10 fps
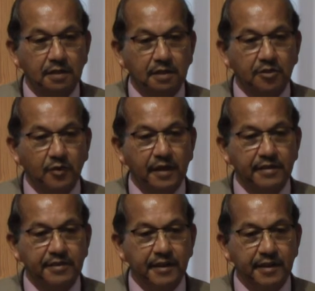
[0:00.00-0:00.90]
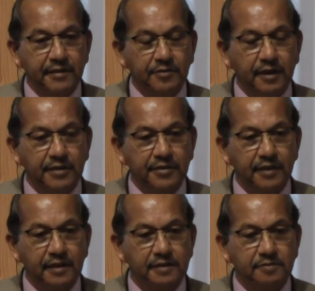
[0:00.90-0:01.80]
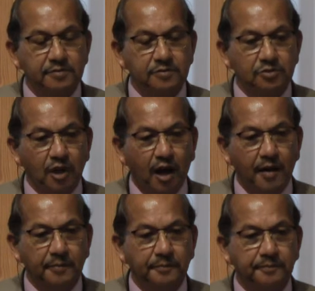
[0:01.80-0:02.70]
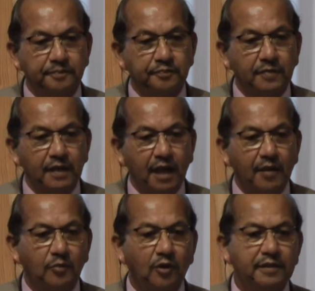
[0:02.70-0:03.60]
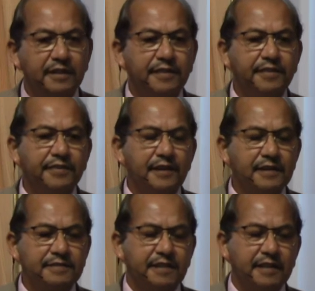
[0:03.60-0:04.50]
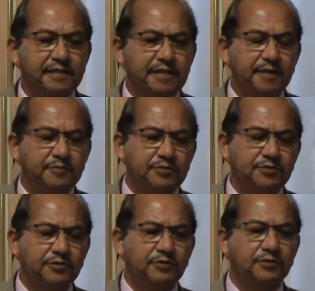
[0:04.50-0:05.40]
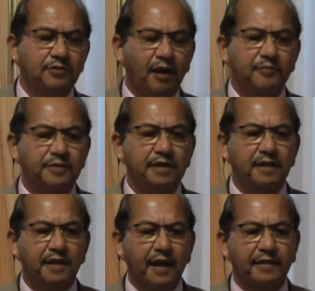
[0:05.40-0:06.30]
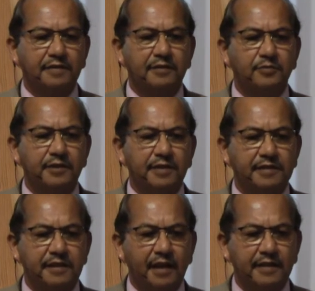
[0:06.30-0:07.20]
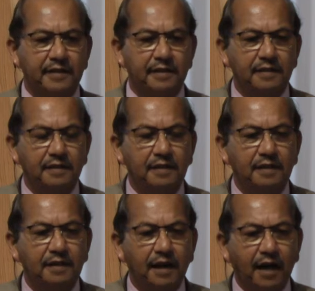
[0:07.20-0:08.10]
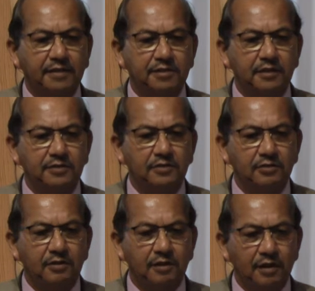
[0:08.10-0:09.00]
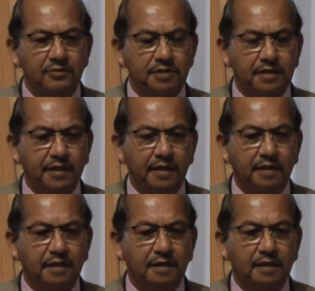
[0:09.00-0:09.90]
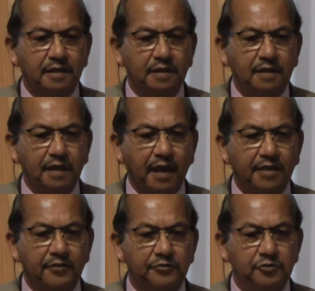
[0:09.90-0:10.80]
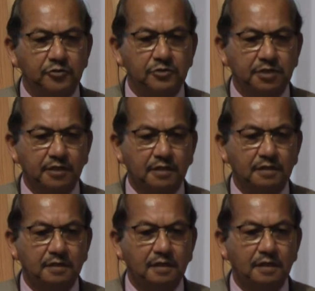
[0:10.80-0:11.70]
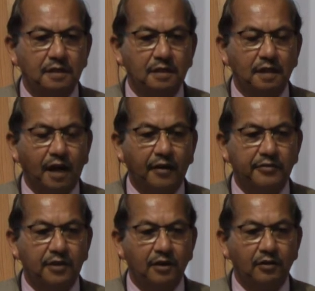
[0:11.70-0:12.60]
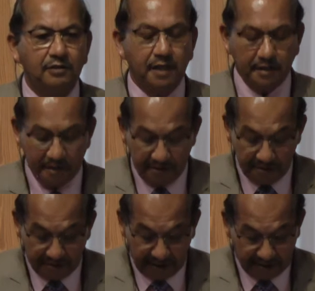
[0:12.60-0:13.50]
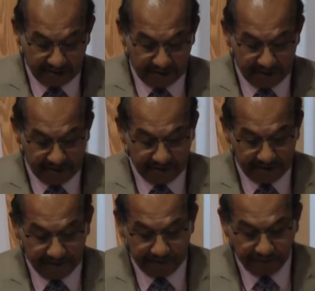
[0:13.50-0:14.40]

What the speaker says: The 23rd Psalm and Maundy Thursday seems to not be connected with each other until you look closely at the fusion of the Old and the New Testaments.